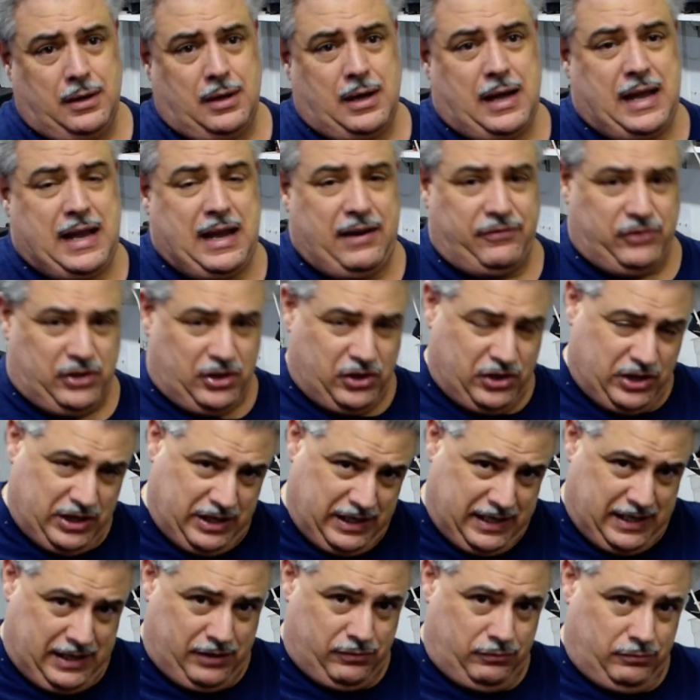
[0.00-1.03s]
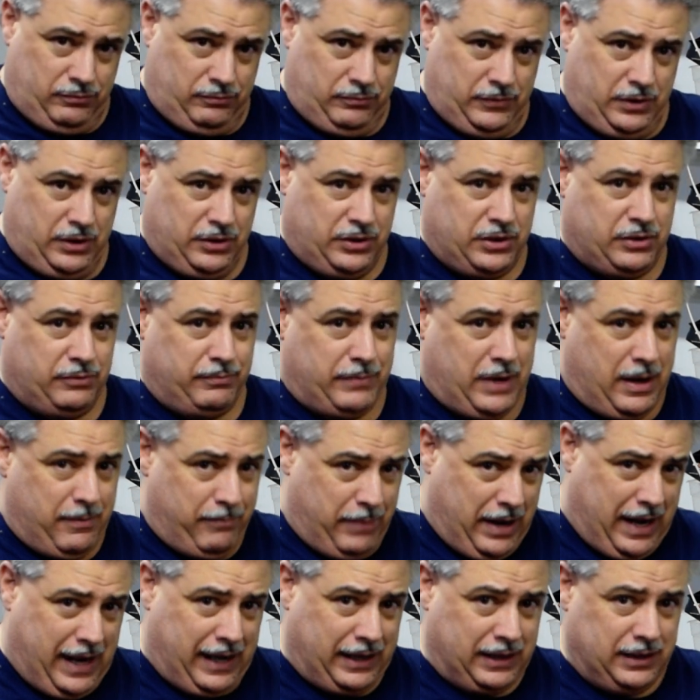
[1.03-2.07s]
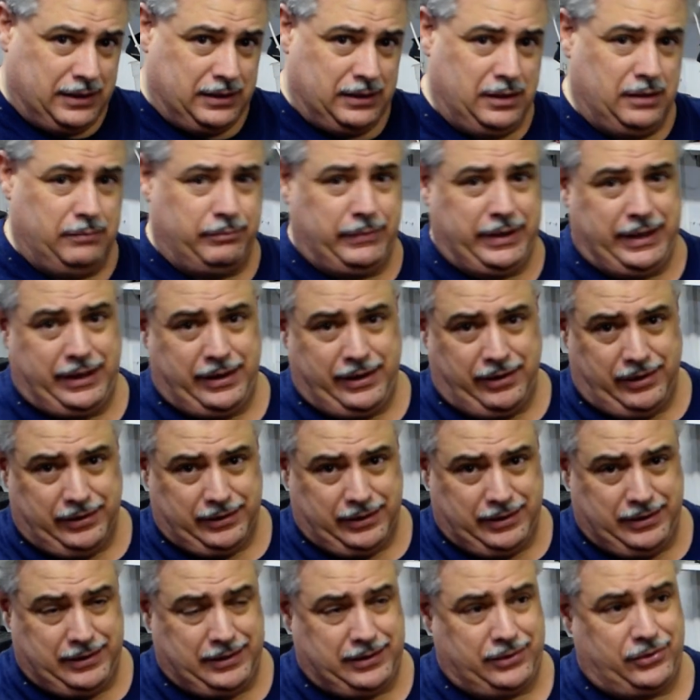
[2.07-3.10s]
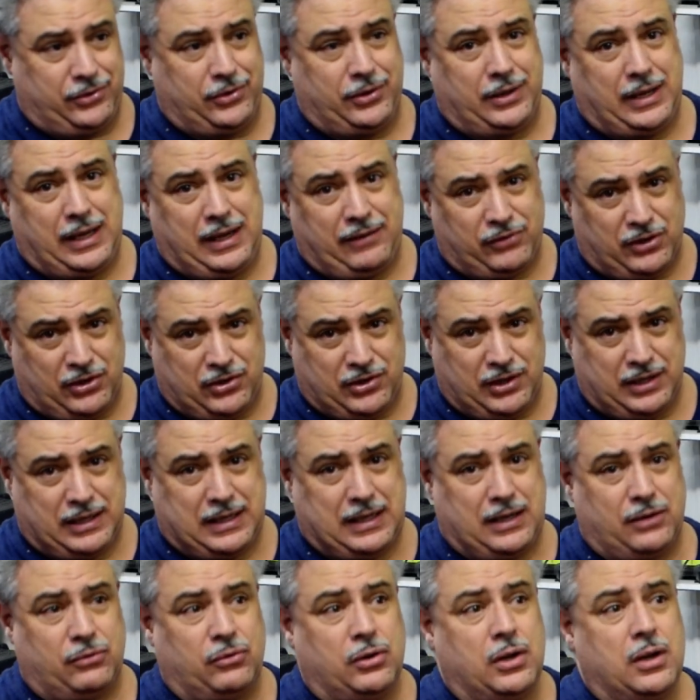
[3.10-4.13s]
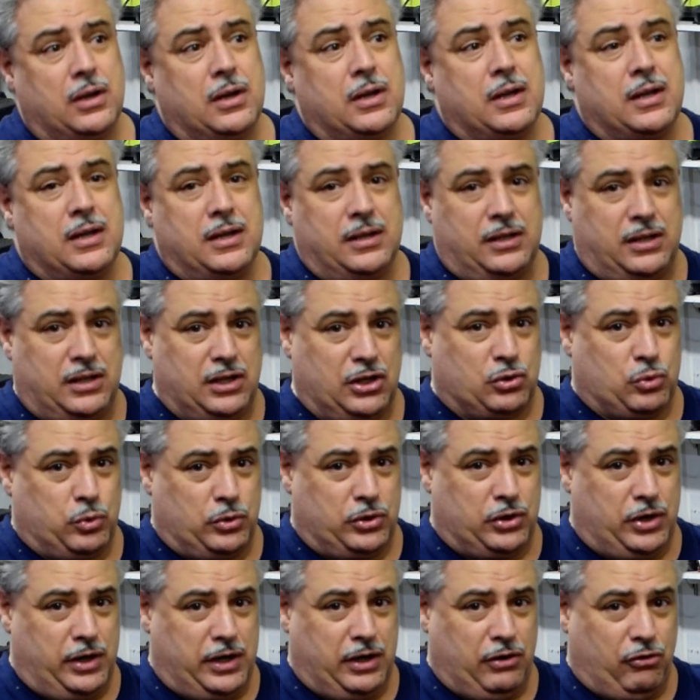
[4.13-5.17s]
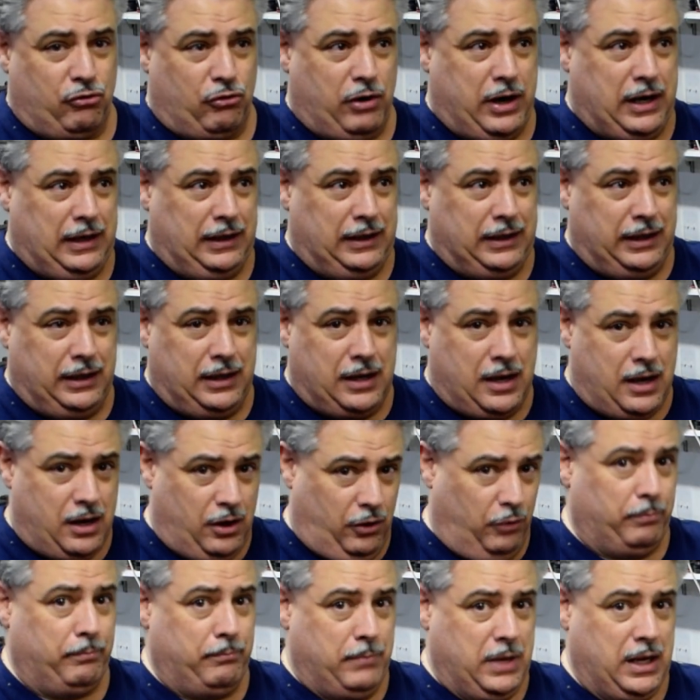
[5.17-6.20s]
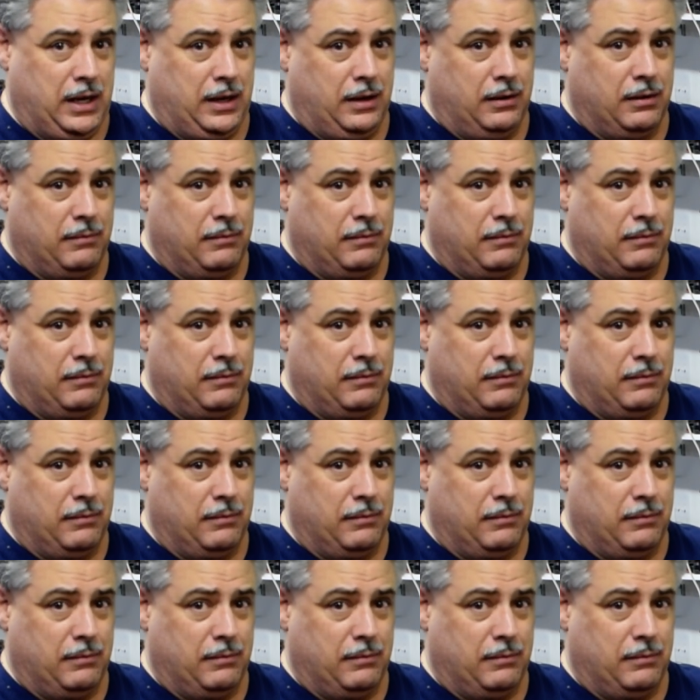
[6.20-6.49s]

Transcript: I have to sit down because of my back and my heart condition. I have to sit down. This was going to greatly help me